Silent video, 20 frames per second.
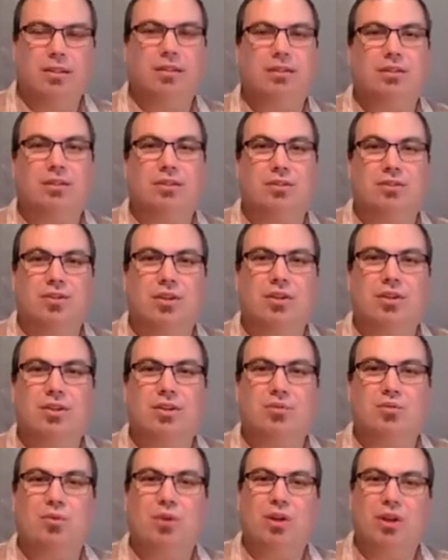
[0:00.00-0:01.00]
There's
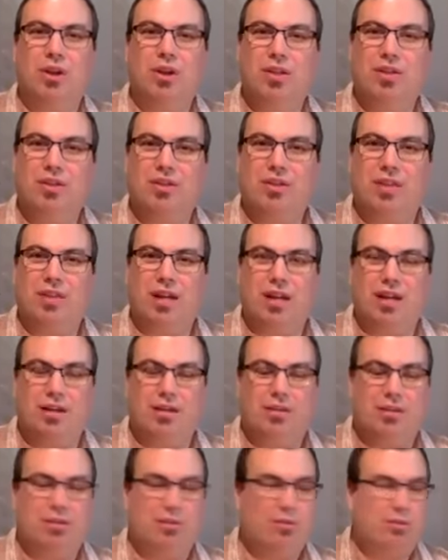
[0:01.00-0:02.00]
one other that
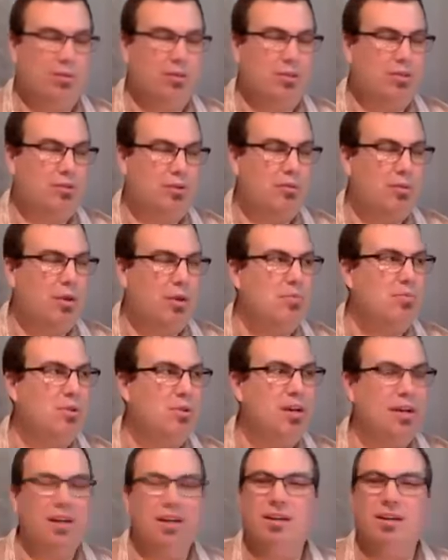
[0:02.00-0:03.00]
I was
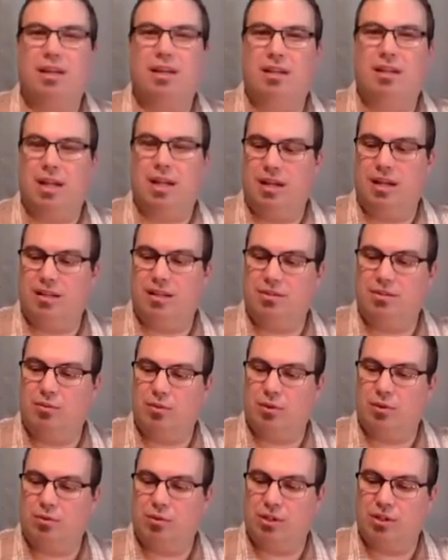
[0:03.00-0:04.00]
remembering, and that is
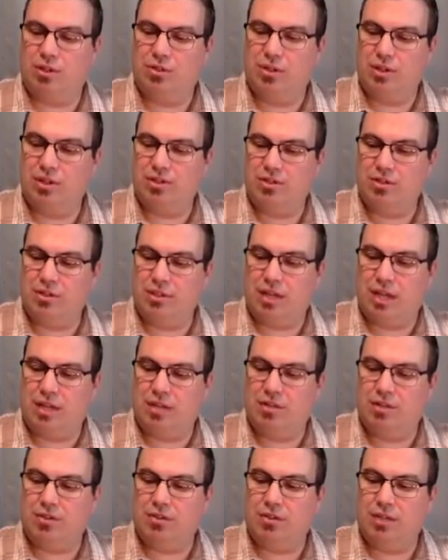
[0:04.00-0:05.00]
we rejoice that
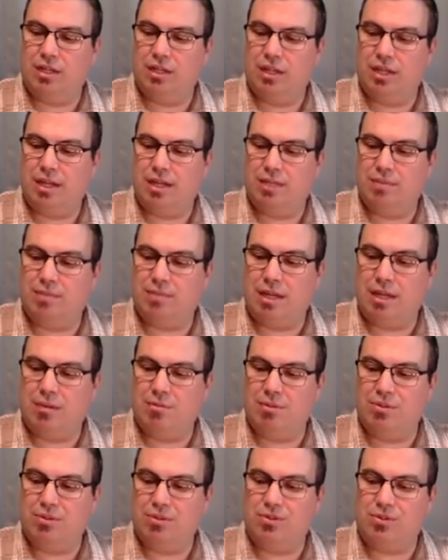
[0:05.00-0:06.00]
Jolinda has been
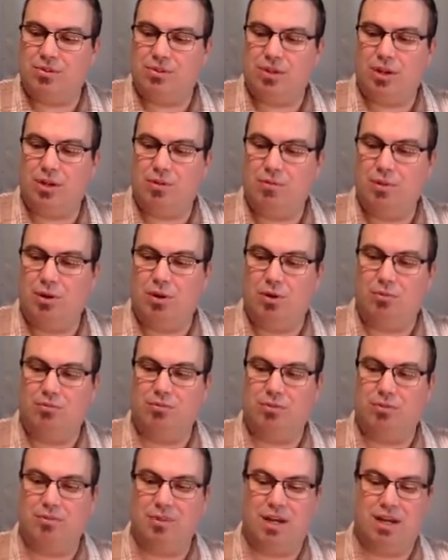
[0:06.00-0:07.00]
able to come home
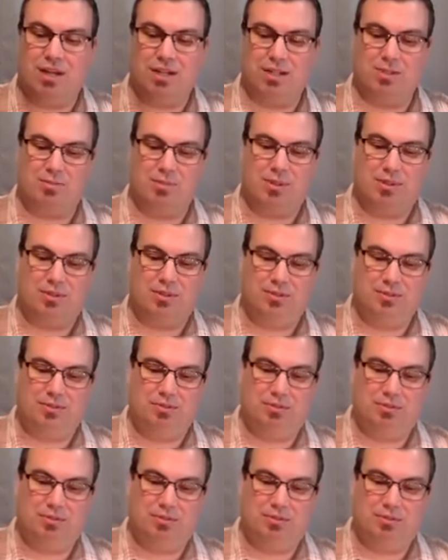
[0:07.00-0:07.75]
from the hospital.